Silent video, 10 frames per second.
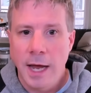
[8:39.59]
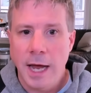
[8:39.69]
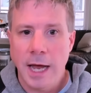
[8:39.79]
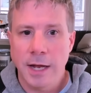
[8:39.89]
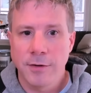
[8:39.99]

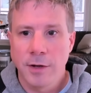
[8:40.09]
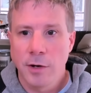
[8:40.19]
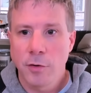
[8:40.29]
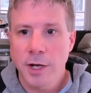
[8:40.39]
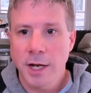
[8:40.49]
and
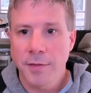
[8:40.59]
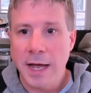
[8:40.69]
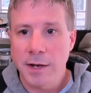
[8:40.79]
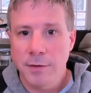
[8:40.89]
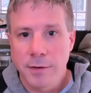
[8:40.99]
looking at
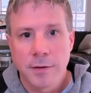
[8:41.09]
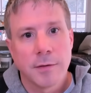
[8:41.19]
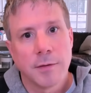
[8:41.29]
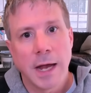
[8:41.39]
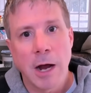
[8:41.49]
that
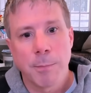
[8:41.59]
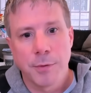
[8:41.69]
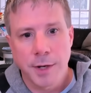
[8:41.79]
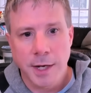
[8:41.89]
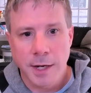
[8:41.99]

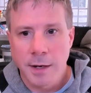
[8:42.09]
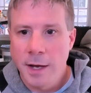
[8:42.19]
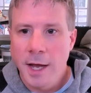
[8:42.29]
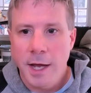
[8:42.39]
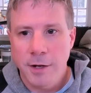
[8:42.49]
output here,
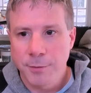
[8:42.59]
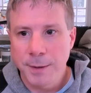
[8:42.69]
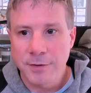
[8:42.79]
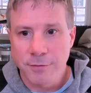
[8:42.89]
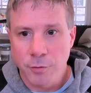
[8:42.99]
it's a
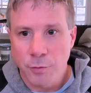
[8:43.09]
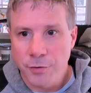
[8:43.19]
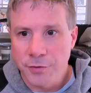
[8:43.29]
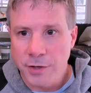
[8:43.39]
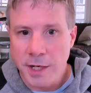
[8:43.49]
bit difficult
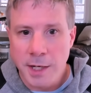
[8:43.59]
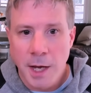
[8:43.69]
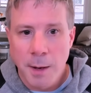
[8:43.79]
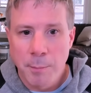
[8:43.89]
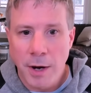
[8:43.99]
to see.
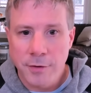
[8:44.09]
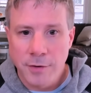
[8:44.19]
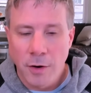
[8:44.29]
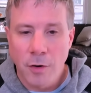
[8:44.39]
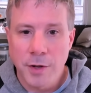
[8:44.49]
But
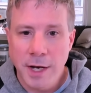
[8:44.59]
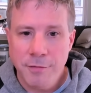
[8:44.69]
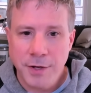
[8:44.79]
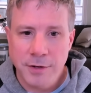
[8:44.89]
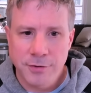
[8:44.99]
on the
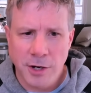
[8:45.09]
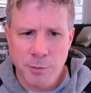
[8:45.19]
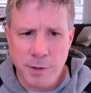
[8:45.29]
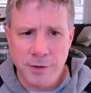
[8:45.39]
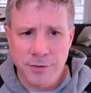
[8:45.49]
left-hand side,
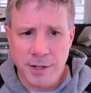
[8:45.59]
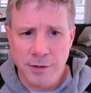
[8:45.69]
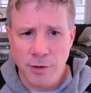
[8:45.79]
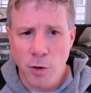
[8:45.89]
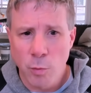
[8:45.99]
we can see there's a whole